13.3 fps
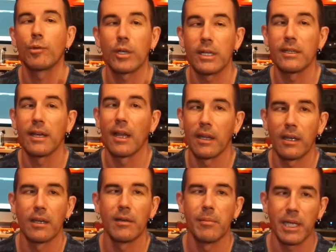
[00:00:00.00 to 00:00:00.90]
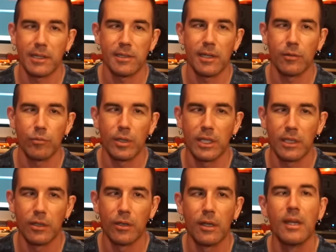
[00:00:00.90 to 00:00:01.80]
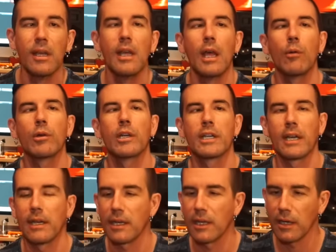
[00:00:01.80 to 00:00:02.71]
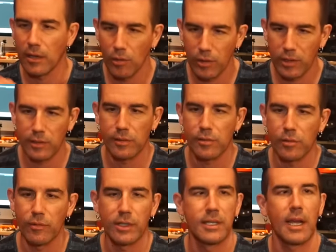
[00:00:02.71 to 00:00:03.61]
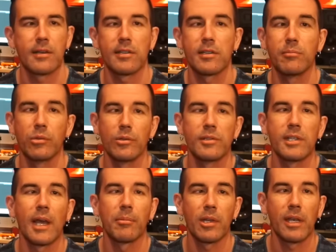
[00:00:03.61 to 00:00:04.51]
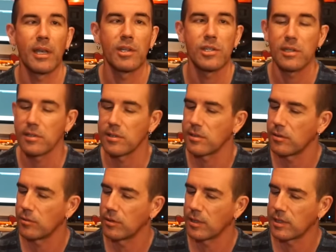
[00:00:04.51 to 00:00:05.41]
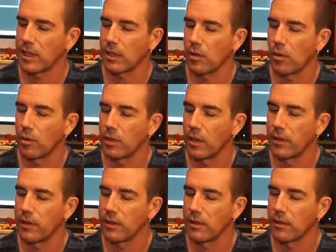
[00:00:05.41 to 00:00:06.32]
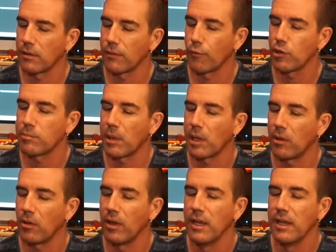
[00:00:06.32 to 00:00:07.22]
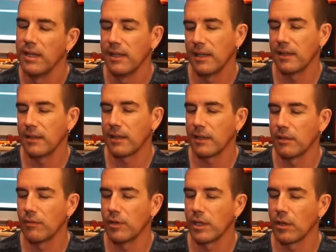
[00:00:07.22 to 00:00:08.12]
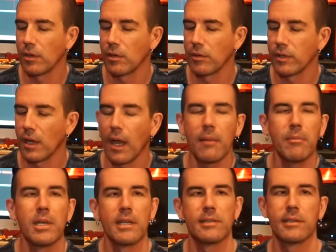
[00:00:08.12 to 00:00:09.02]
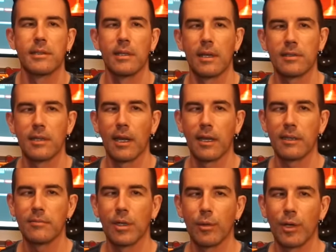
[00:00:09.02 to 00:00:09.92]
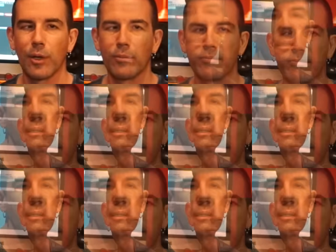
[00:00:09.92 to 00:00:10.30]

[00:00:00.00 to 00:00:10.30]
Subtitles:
we're going to dial it in and make it sound really good, and we're going to kind of get it going in sort of a Texas blues application. So let's get going on the first pedal in the video here, the Ibanez TS9. Here we go.